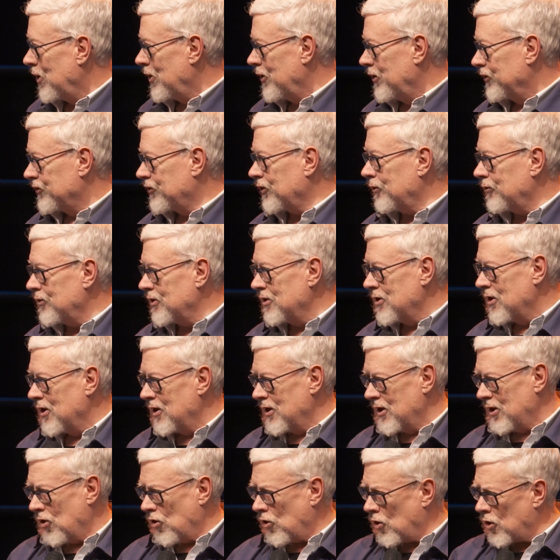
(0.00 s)
So
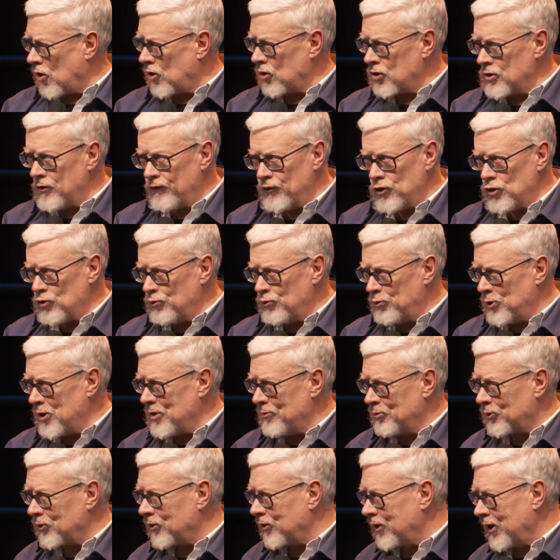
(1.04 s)
all of you
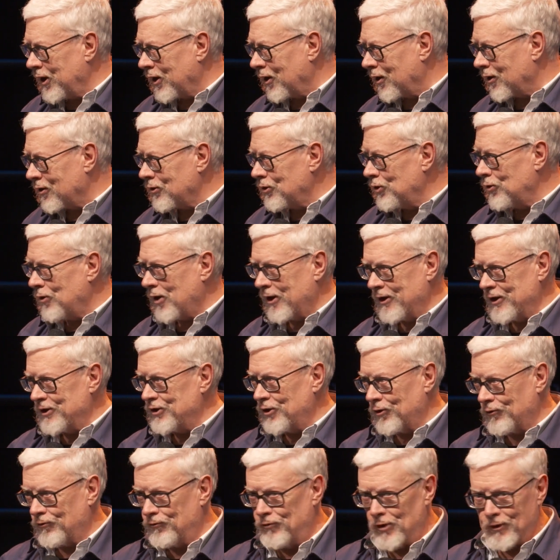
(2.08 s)
people here who are in
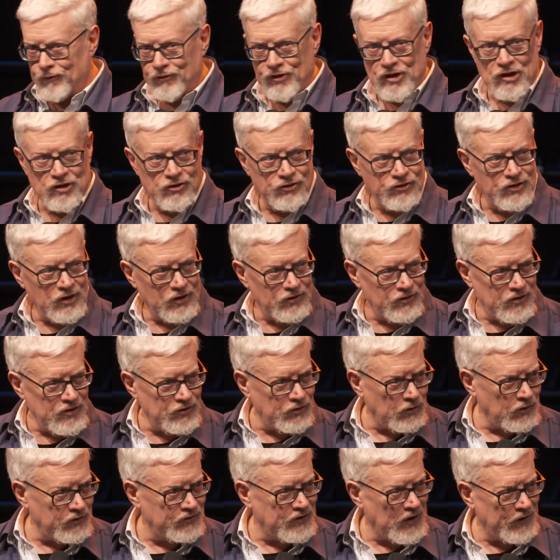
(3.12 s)
your 50s, 60s, or
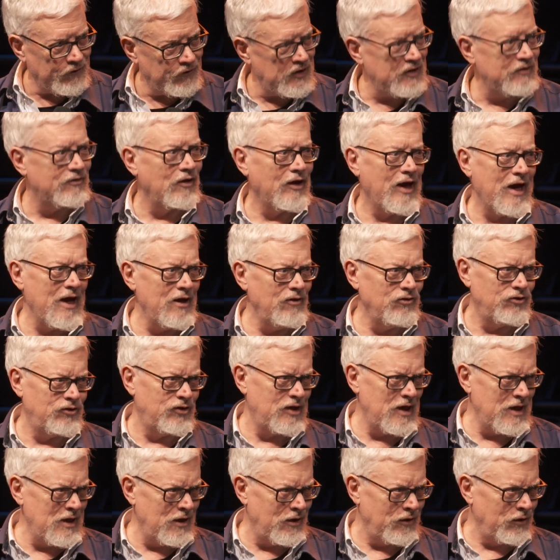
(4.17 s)
70s, I can't
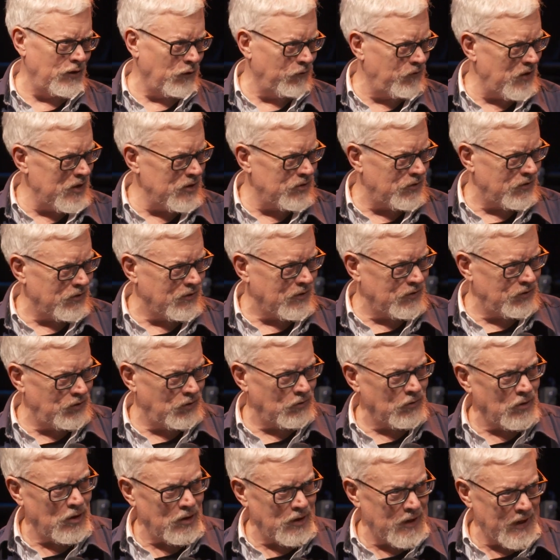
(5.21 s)
see in your faces because you're
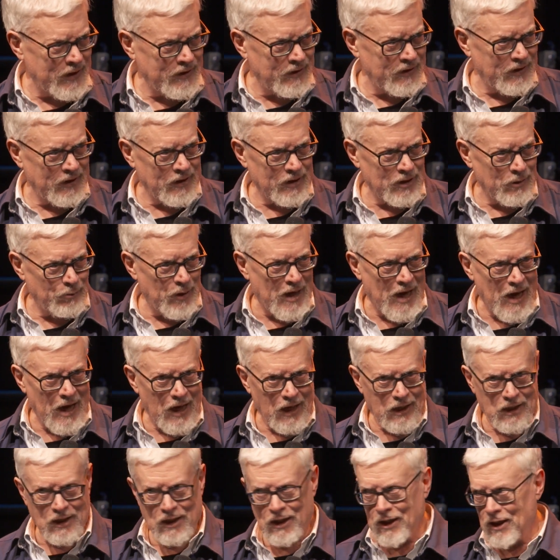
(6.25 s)
all hiding in the
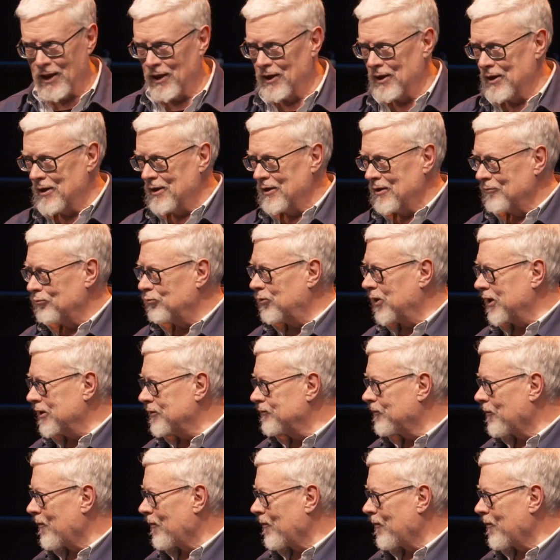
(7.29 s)
back. But